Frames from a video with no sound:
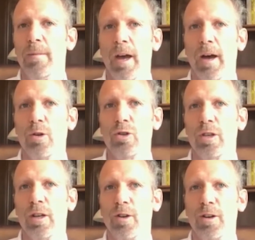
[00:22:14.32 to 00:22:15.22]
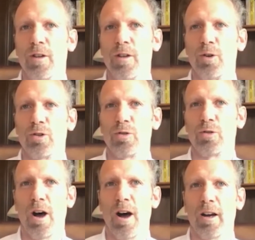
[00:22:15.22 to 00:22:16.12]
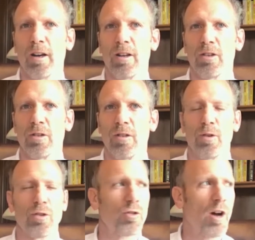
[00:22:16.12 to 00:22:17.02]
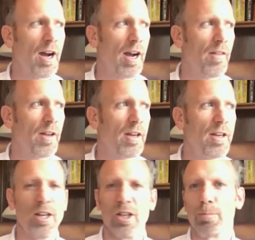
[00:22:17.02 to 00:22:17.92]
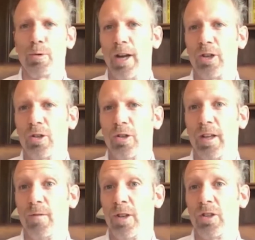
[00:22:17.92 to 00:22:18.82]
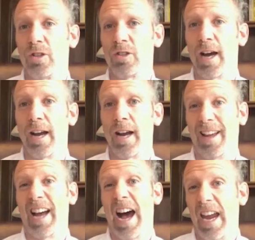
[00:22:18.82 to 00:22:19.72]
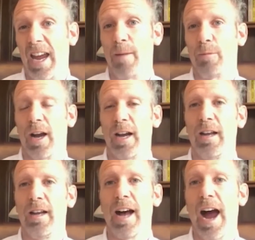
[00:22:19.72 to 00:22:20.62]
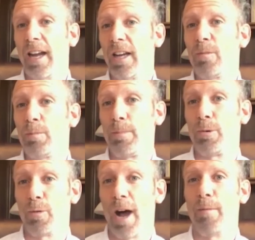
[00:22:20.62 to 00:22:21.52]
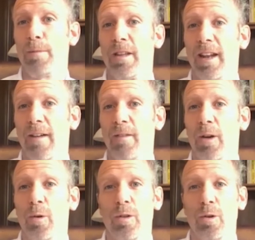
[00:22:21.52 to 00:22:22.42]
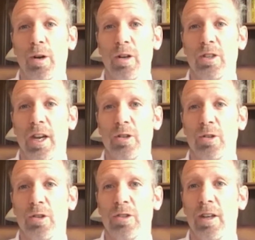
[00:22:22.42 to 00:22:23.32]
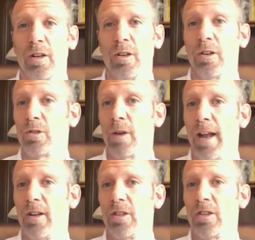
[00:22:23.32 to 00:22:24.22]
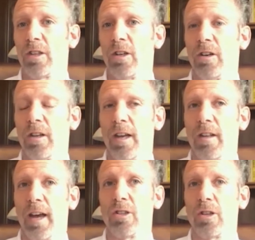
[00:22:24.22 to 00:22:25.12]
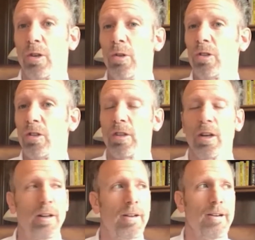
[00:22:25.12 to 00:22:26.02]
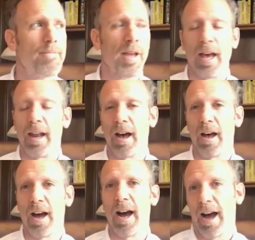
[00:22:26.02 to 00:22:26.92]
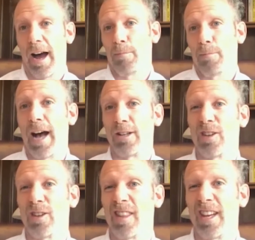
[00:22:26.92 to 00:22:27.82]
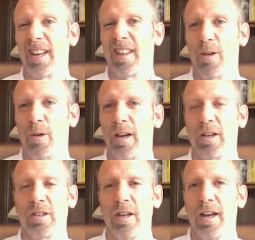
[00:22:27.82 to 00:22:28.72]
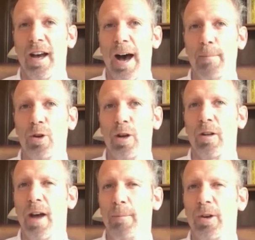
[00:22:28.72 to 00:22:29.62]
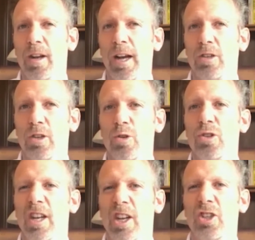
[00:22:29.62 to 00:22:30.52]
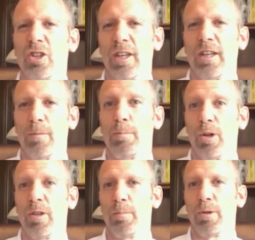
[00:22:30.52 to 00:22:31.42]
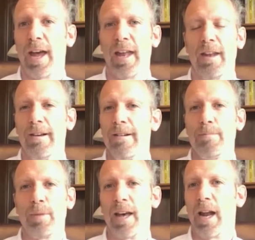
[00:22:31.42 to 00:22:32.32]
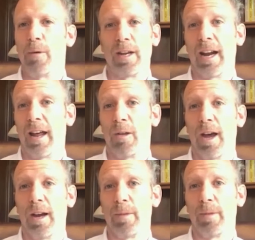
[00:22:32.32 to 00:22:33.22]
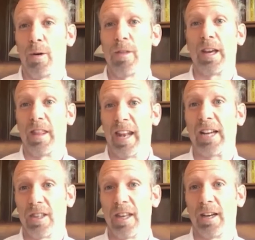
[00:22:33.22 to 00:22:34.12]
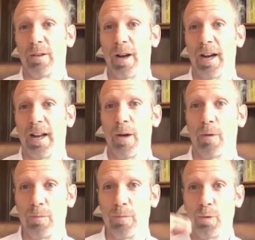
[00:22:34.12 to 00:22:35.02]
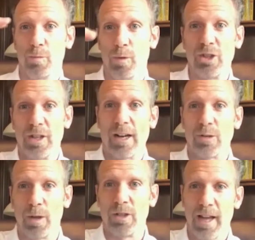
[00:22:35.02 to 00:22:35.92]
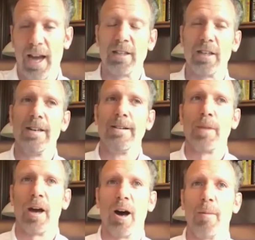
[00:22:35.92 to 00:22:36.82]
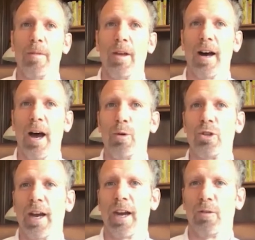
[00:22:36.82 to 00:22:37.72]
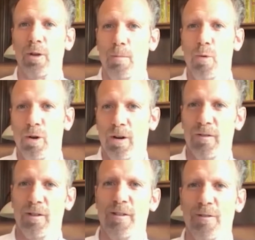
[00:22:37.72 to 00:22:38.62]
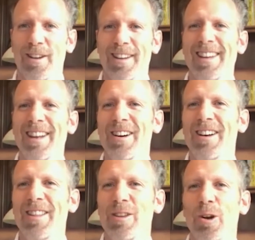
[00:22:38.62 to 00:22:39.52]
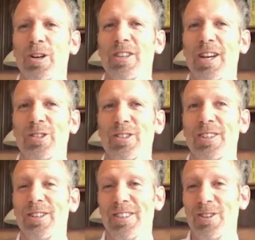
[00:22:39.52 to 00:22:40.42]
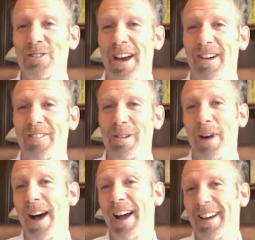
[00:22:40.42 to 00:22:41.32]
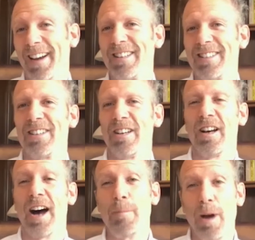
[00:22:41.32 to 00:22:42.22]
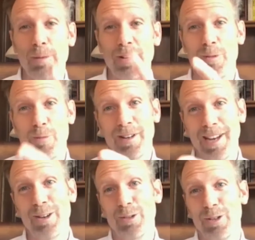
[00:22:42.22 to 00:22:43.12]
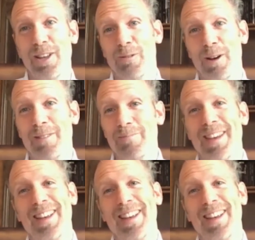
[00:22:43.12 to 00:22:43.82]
Uh, usually, if you're if you're strong if you're strong on the inspirational and vision side, like I am, right, I need people around me that have that the organizational skill, the strategy skill, and, and execution skill. And uh, I'm constantly thinking that way because I'm good at I'm good at execution initially to build the plan, but then I want to get out of the way. Then I want to think of the next thing, right? And I want to what, what's next? What's next? Um, I wish I had a little more of, of you know the organizational skills that you have combined because I might be a little more dangerous that way.